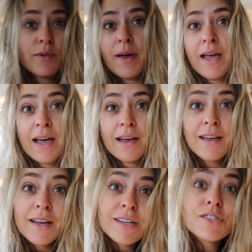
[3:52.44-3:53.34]
on with my hair?
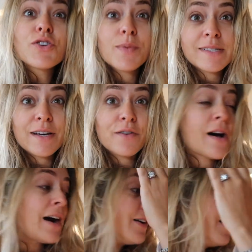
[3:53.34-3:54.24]
Sort myself
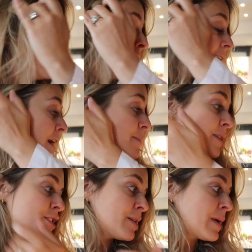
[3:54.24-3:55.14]
out, get in
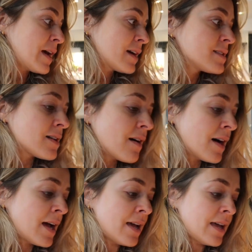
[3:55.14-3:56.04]
my gym gear because
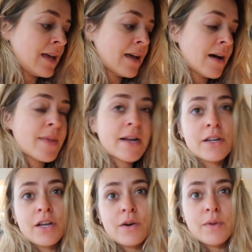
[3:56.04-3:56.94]
I am then
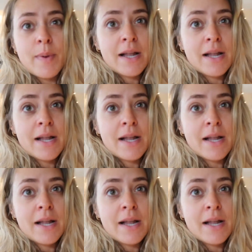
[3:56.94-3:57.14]
gonna go on the